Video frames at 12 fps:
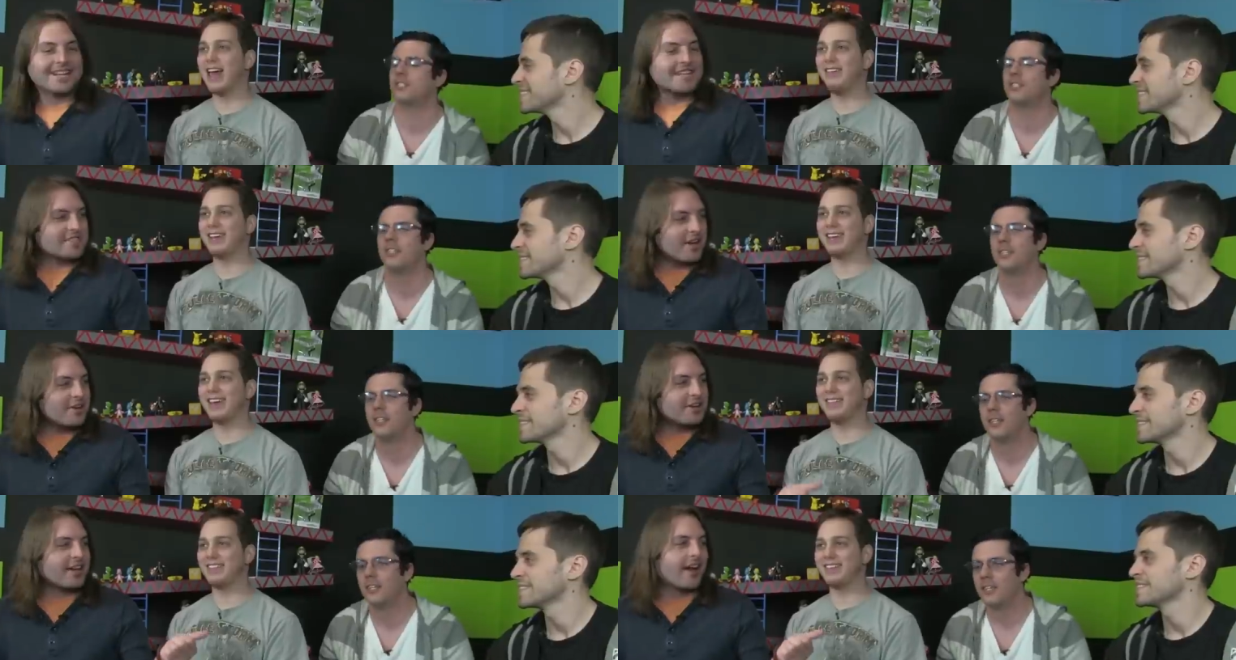Speaker 1: That
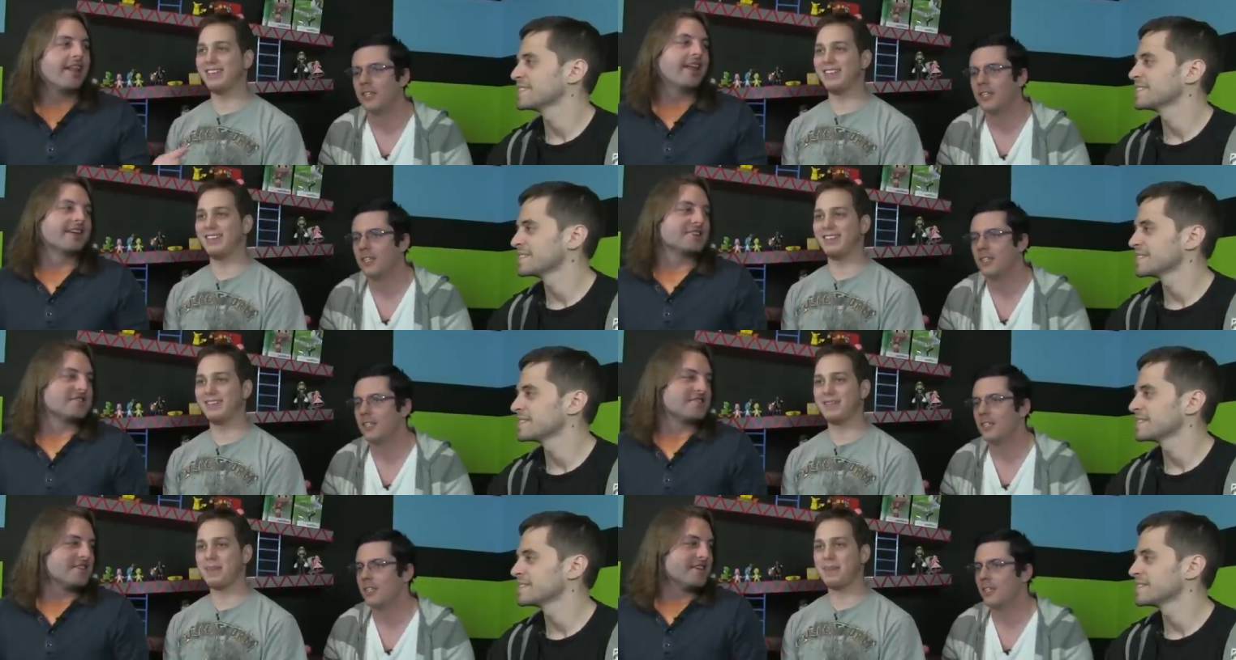sounded kind of like a
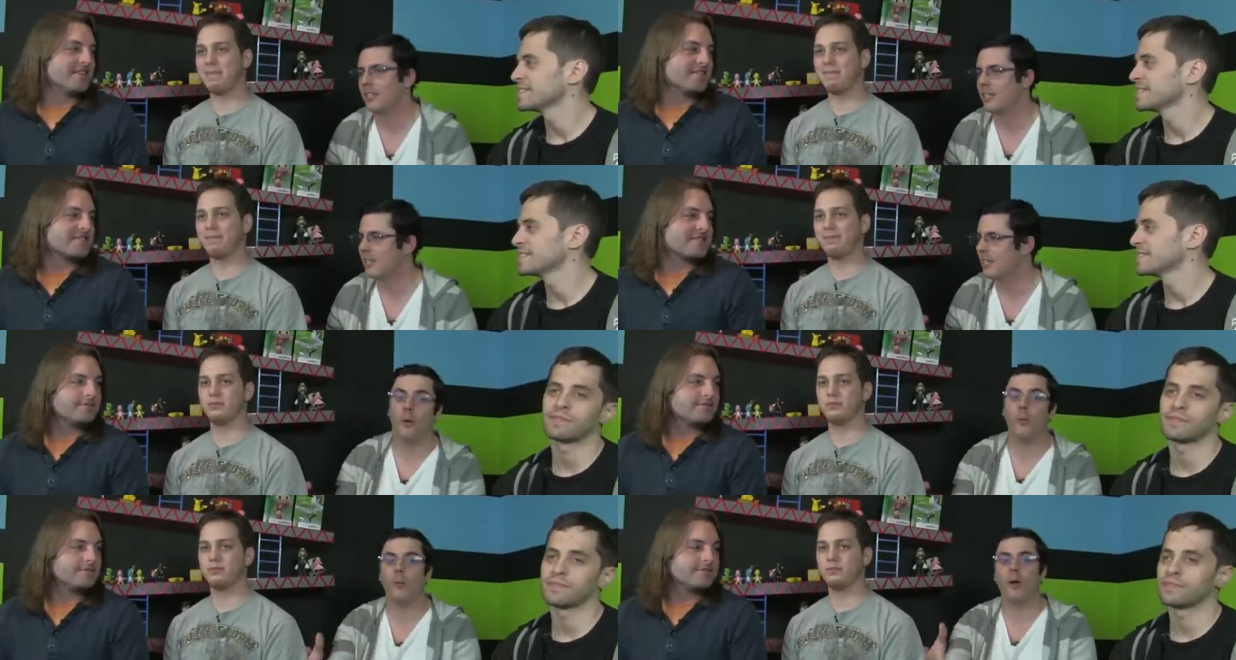sneeze.
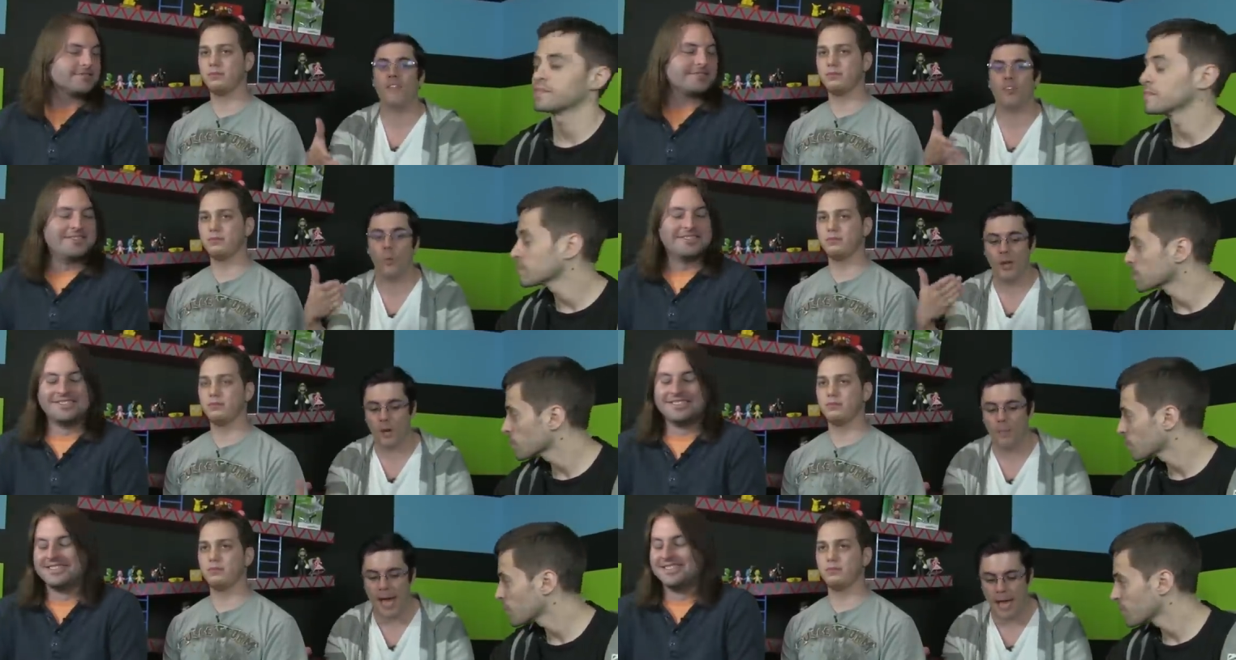Uh, we, we have the
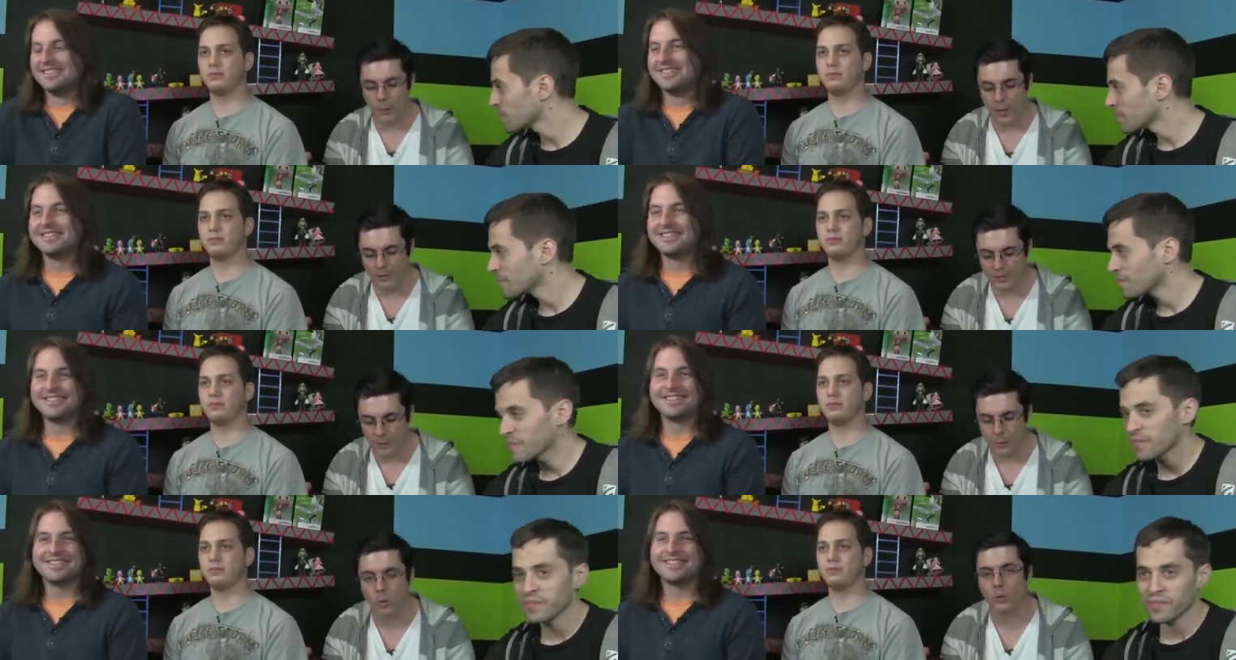wheel back. We have
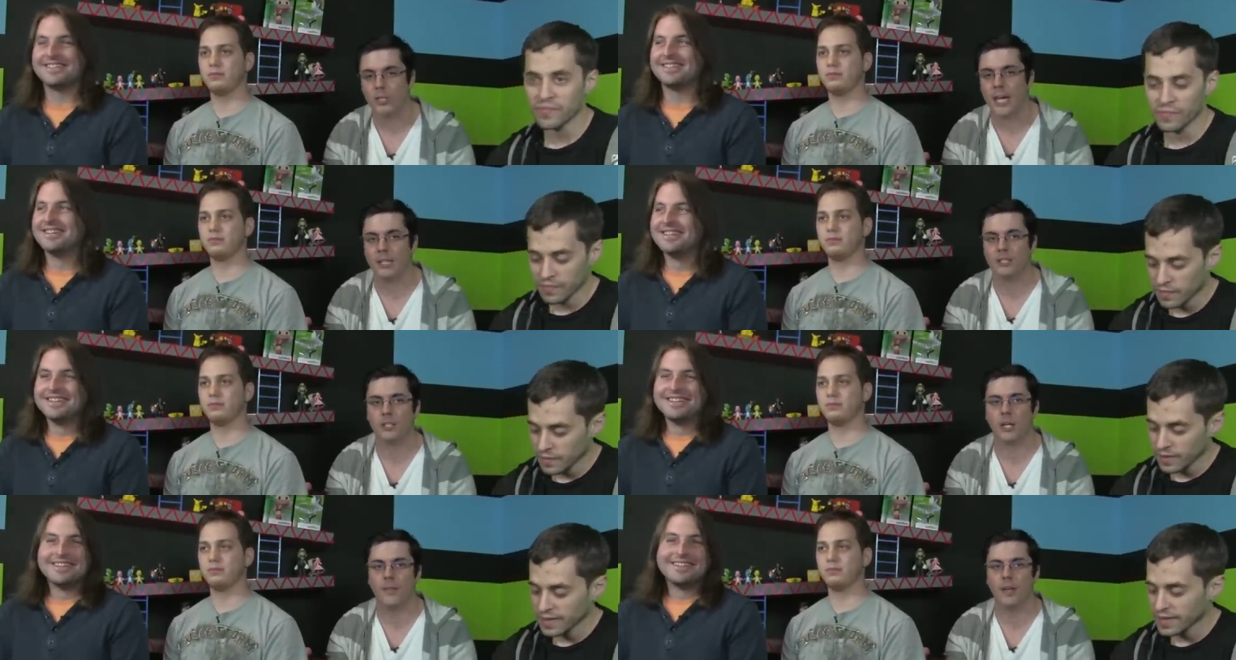some cool
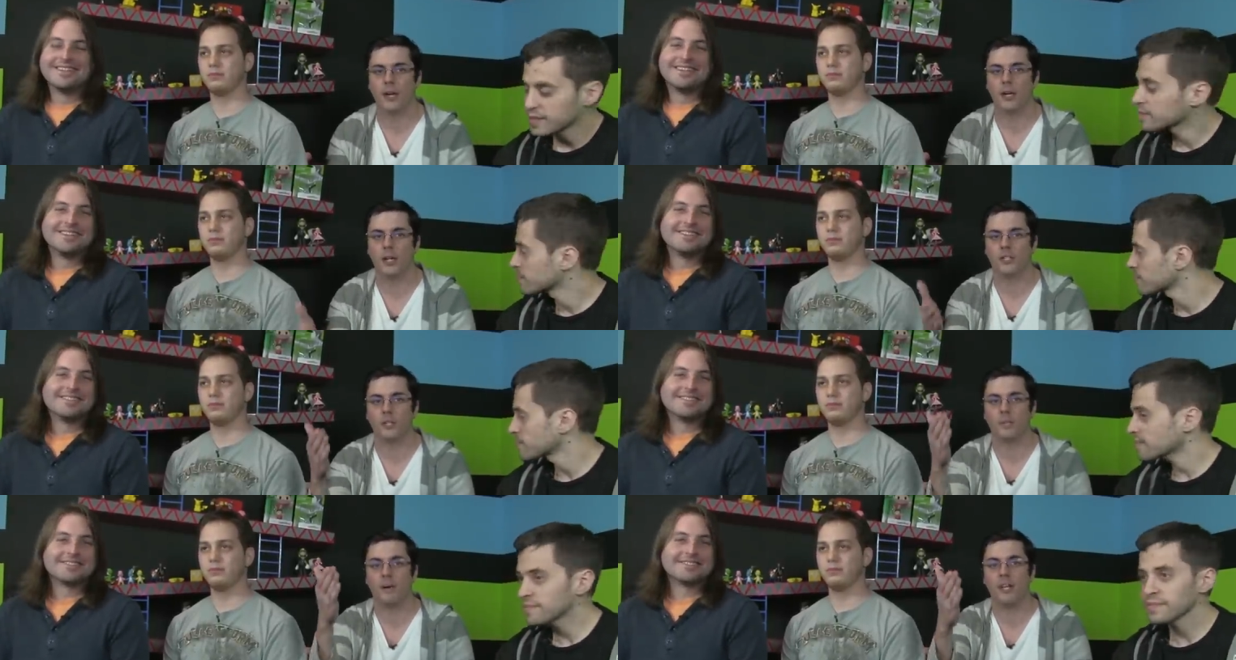challenges on there uh,
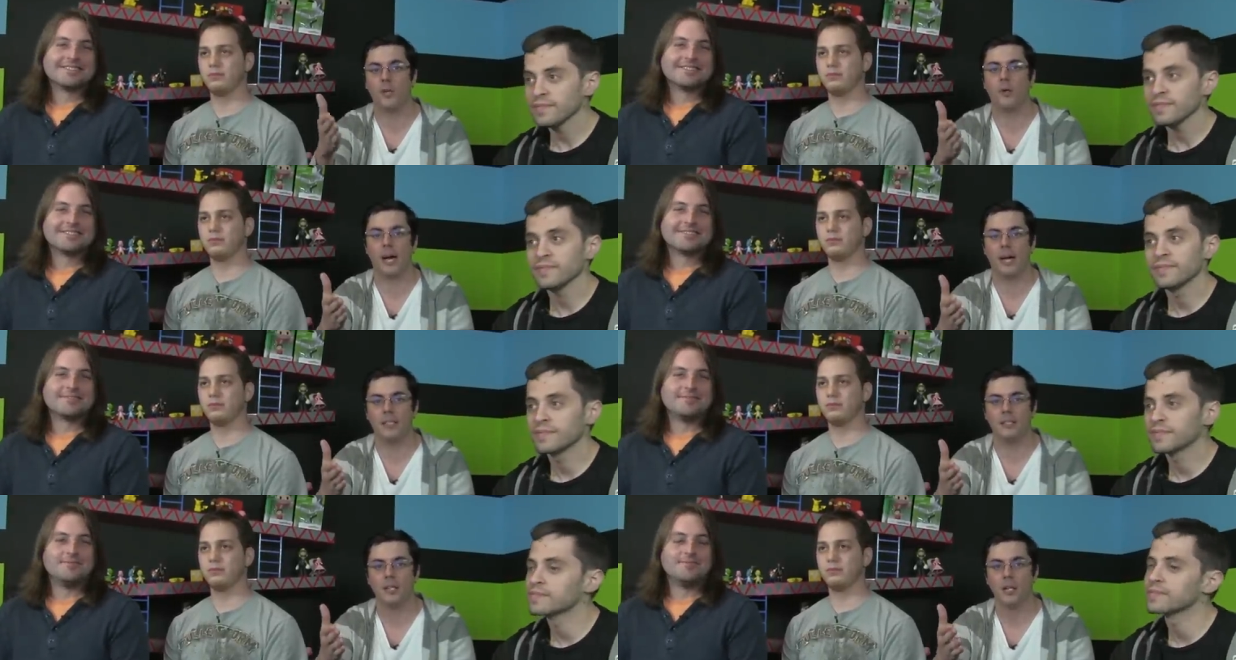chosen by you
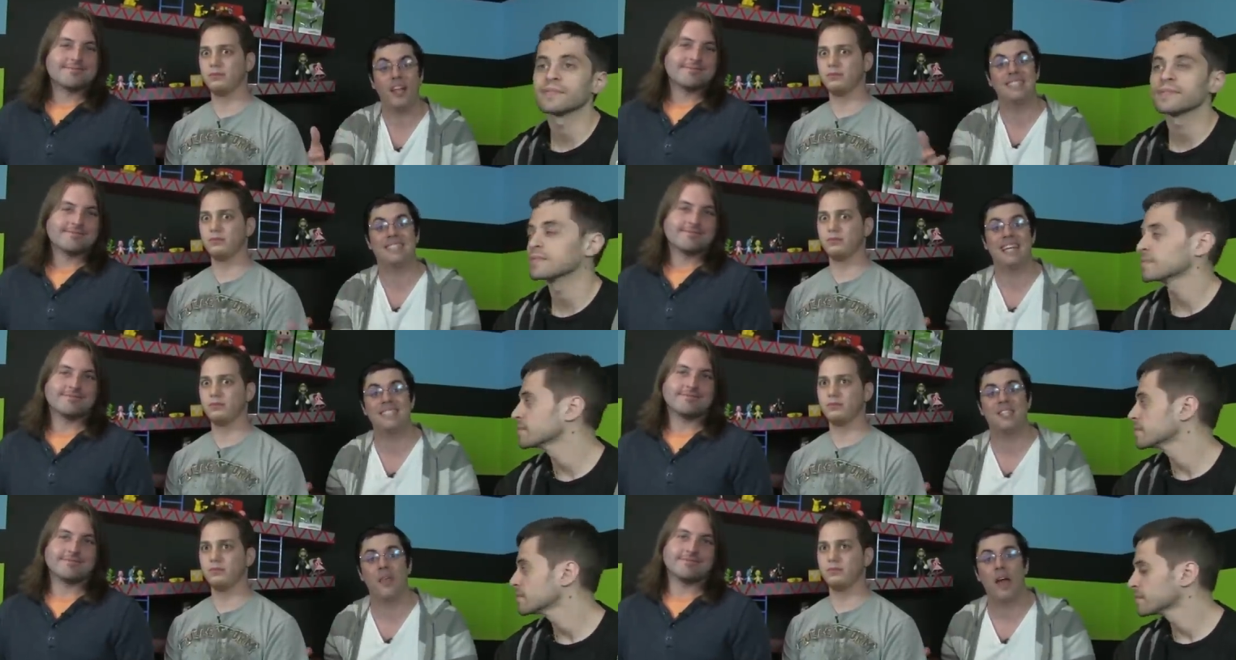guys. Let's
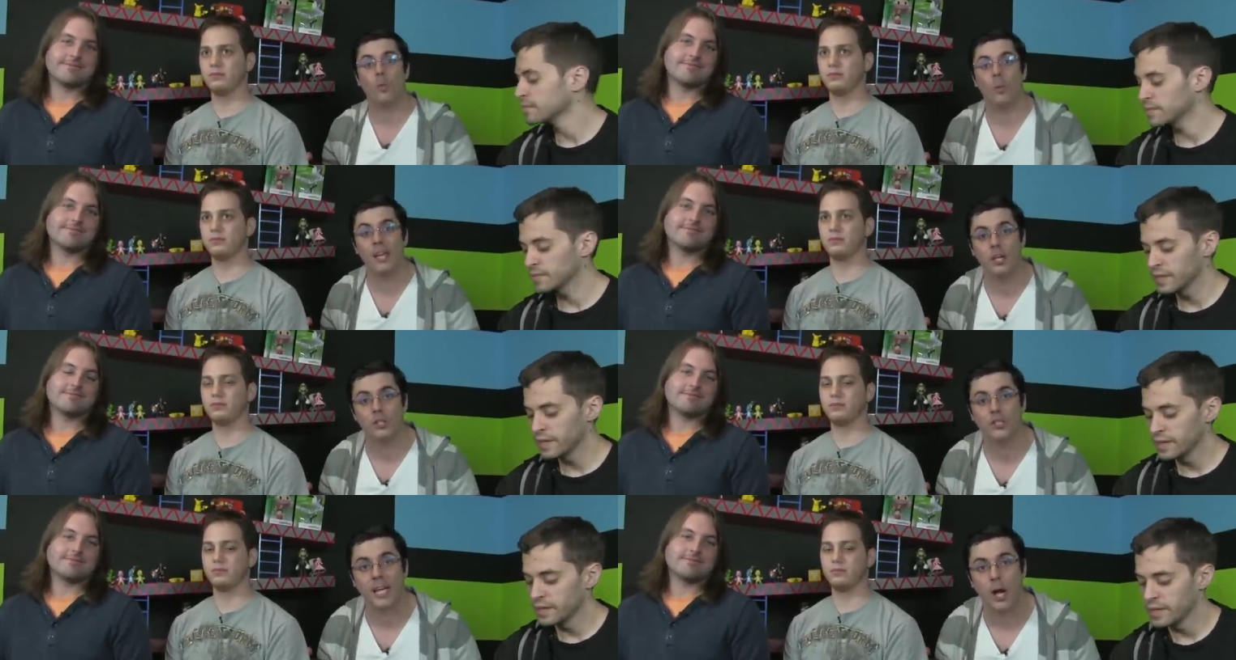get to that
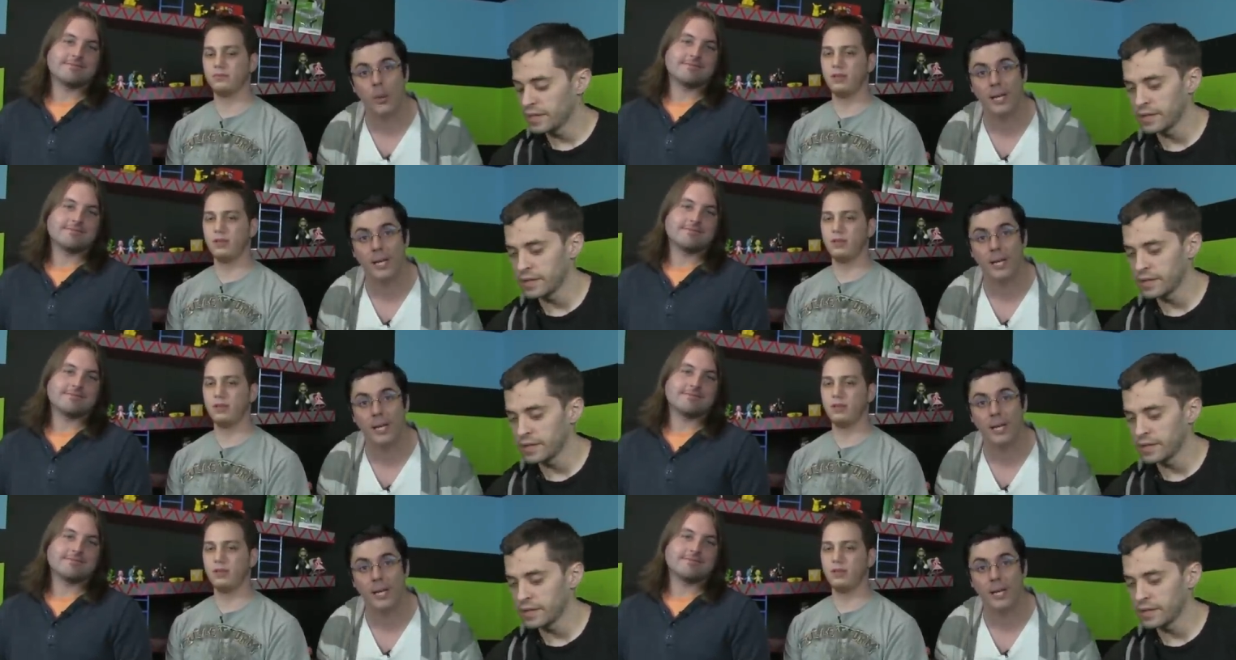wheel, shall